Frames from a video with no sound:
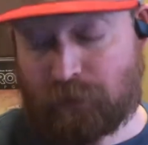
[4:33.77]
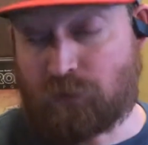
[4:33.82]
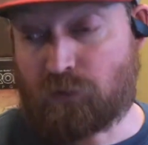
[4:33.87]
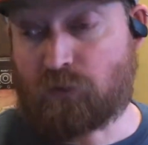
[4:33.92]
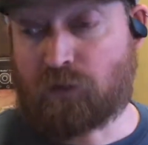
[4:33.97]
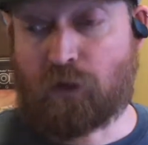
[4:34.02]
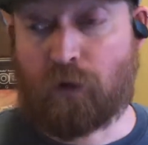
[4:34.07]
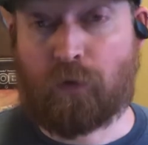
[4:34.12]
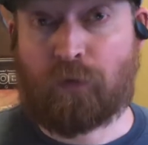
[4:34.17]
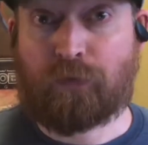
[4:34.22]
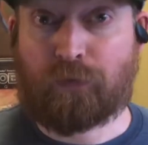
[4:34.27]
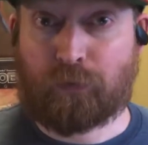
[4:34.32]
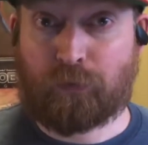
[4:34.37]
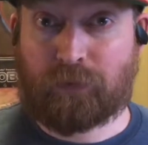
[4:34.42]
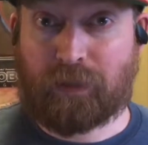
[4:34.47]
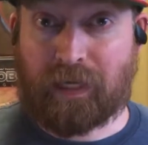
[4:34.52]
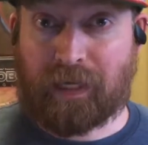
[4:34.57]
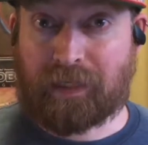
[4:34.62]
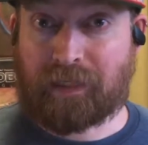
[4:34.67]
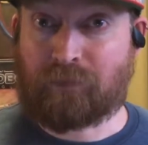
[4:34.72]
You go through
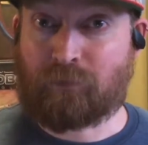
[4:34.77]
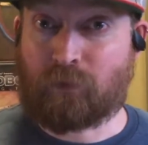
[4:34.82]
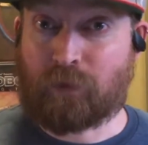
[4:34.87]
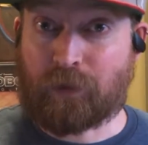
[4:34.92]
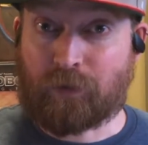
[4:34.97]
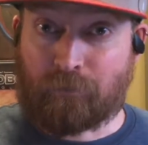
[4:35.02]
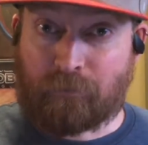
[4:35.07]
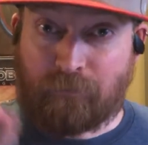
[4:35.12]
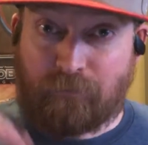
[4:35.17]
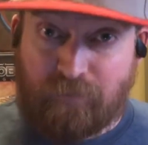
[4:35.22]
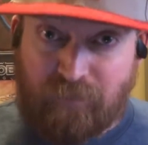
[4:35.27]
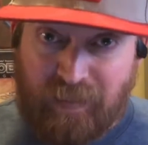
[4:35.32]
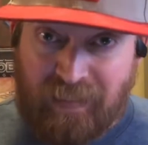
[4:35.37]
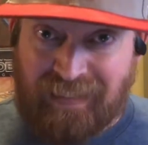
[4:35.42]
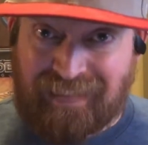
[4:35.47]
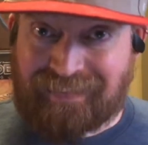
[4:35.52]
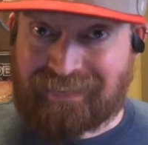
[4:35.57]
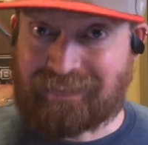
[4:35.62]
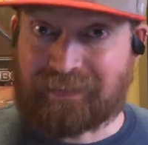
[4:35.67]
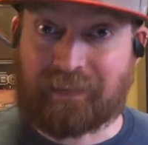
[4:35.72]
that, and when you
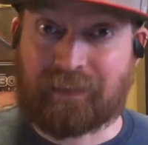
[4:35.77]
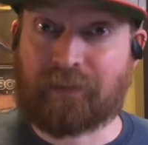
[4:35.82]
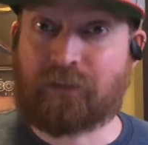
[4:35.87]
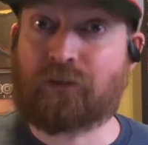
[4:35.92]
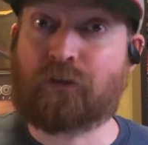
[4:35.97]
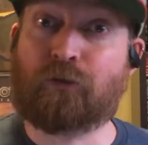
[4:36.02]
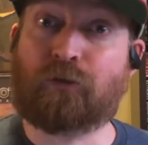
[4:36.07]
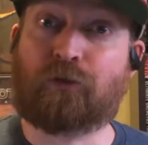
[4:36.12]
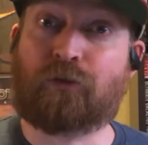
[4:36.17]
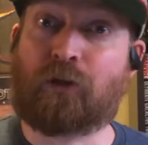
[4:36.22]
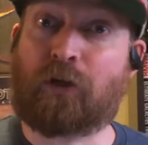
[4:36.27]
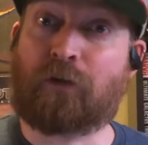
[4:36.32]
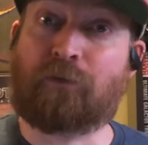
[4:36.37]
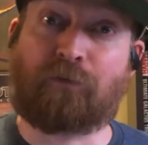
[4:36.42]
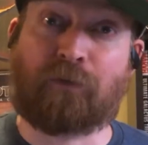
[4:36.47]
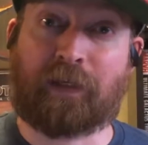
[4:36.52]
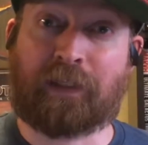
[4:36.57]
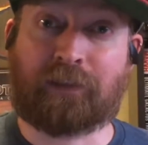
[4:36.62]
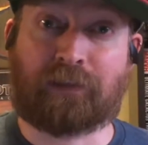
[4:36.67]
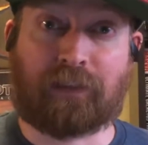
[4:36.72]
finish it, you start
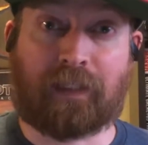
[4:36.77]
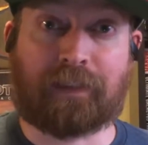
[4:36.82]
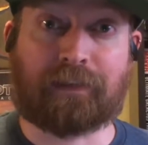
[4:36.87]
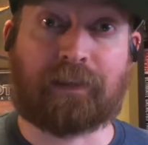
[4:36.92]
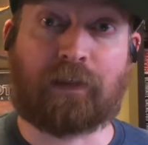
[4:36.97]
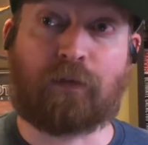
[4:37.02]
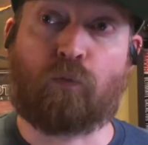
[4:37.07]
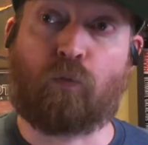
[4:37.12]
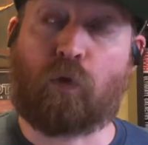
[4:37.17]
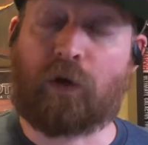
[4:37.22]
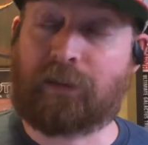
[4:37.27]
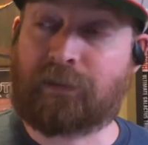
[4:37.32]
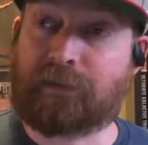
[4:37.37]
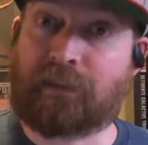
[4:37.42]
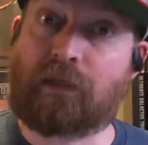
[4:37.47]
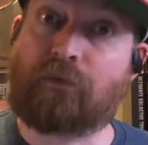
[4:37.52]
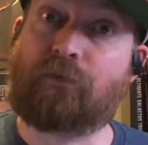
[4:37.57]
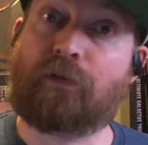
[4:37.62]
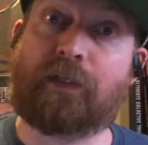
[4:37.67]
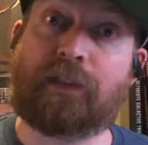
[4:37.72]
franchise. And what does
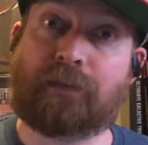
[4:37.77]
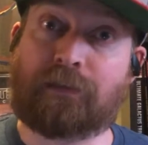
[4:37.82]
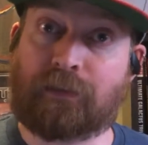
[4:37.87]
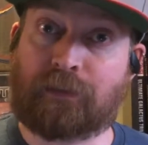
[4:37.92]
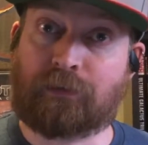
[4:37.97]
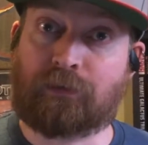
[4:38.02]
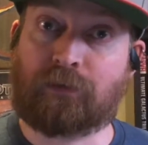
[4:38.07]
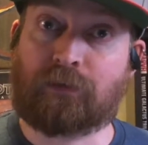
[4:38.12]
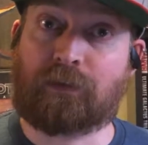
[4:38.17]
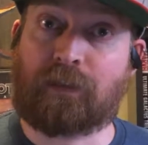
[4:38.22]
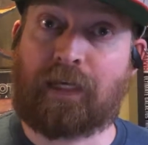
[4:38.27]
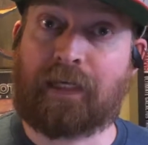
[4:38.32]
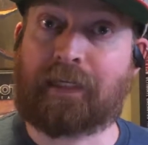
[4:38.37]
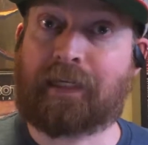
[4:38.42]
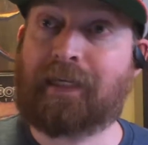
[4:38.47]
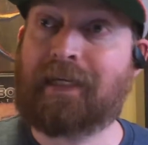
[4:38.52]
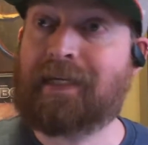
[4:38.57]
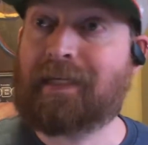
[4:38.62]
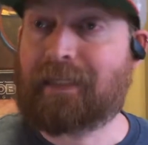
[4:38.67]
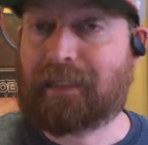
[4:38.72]
that franchise look like?
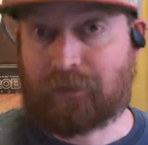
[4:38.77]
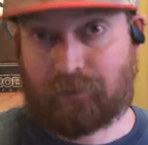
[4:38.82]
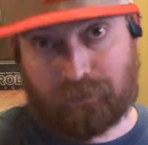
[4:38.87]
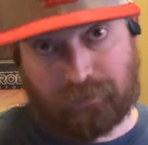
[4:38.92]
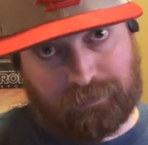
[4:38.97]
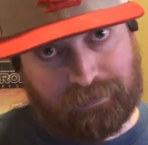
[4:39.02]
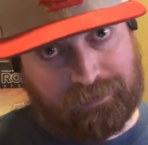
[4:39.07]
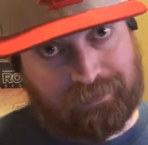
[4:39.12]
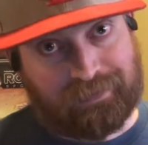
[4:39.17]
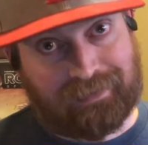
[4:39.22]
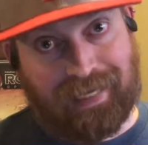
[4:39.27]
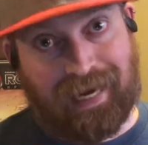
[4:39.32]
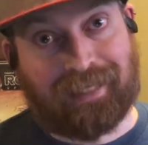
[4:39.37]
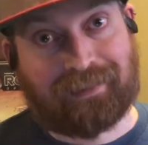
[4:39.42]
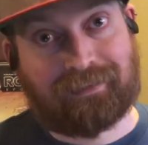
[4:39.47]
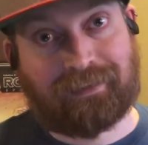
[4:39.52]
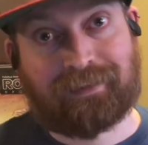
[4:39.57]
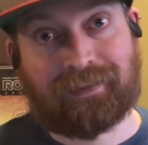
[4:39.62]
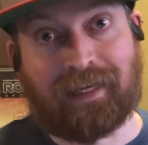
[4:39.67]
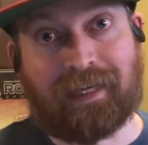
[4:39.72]
It looks
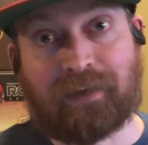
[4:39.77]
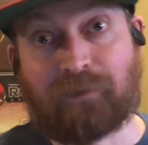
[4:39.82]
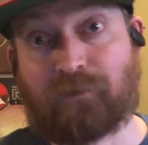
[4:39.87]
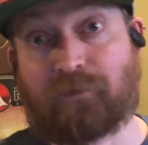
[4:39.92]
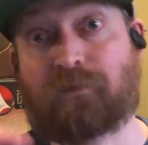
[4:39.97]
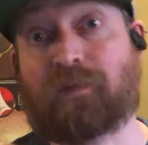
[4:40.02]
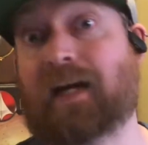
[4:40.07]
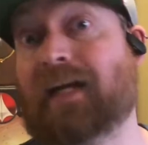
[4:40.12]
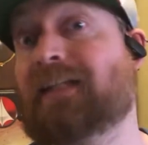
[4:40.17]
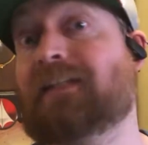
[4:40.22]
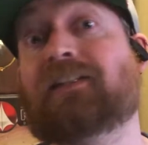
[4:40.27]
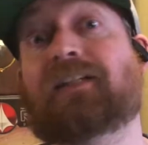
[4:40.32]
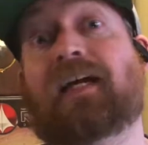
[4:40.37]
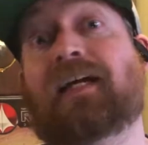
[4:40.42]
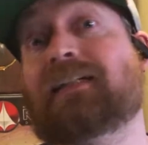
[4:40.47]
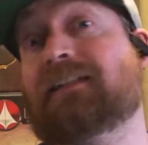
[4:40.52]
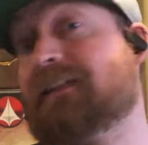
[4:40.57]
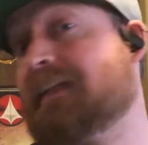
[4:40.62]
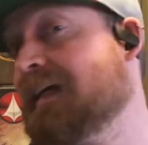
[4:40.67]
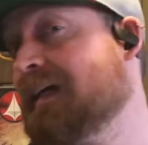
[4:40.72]
exactly like
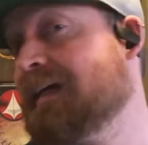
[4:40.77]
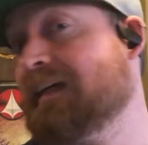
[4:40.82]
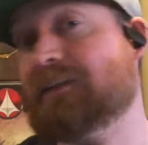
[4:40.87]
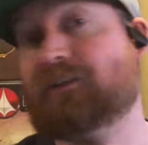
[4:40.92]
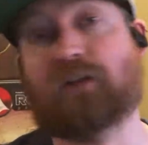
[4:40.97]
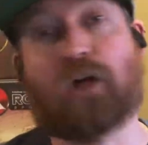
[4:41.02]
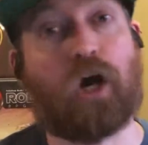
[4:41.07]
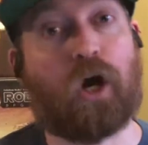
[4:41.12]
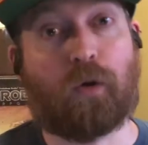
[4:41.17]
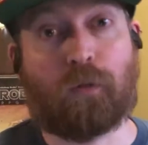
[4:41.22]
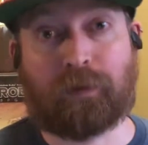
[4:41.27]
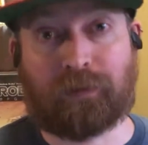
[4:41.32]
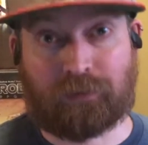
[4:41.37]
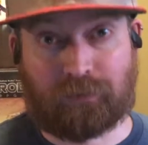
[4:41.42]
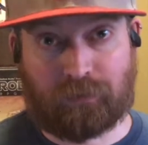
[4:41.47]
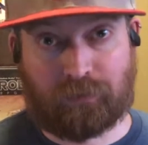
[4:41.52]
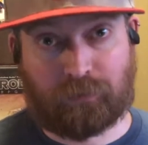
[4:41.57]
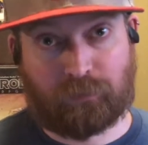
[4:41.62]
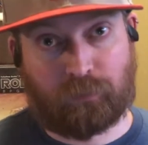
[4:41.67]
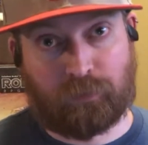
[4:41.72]
franchise has always
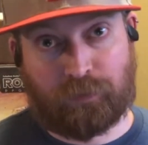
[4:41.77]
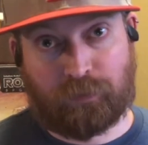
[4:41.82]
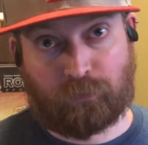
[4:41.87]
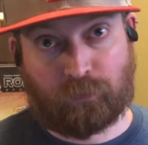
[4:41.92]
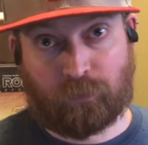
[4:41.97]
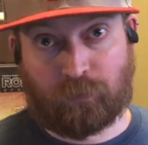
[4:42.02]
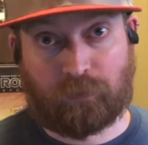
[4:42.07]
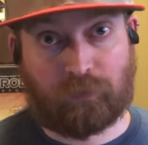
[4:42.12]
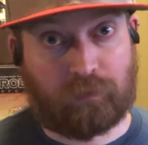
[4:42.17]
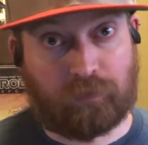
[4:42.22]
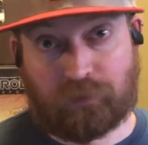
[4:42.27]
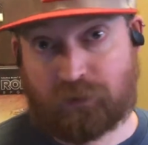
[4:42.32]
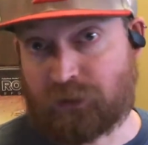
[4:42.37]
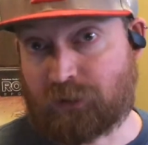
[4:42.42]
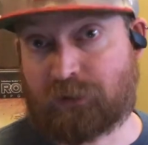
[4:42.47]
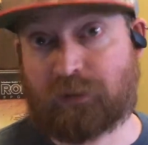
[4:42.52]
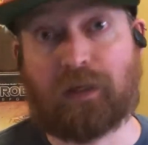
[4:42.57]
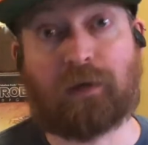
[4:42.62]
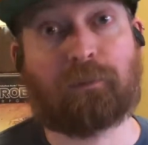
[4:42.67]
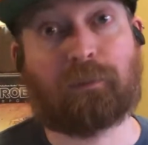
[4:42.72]
looked when you were
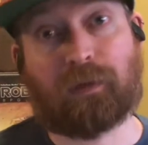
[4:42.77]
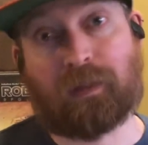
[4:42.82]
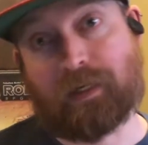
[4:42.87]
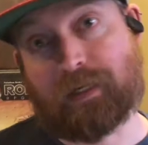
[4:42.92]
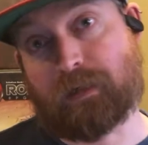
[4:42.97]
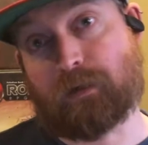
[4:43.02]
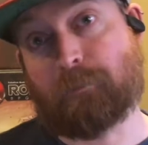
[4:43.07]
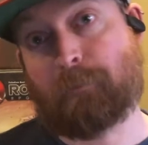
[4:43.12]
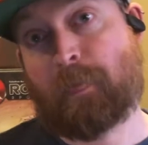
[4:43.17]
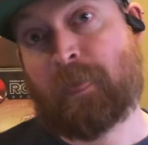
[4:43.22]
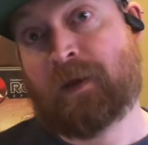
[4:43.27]
just a player.